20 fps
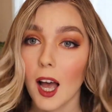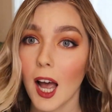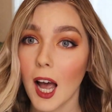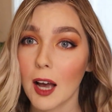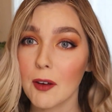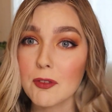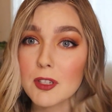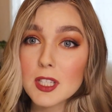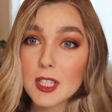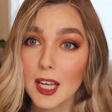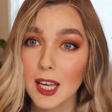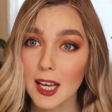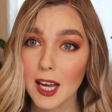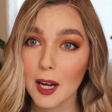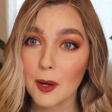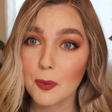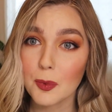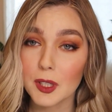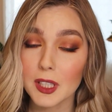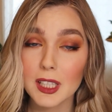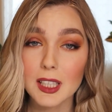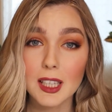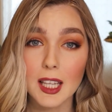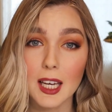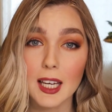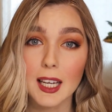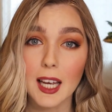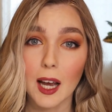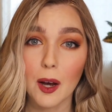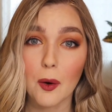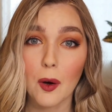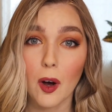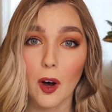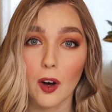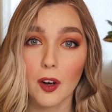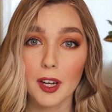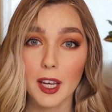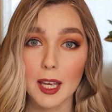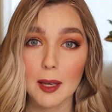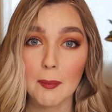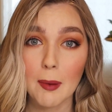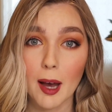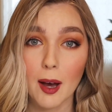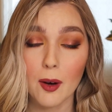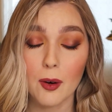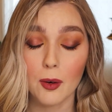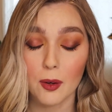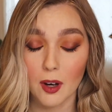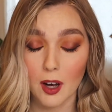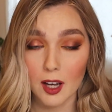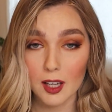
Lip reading: I have to say, I really like how it all came out,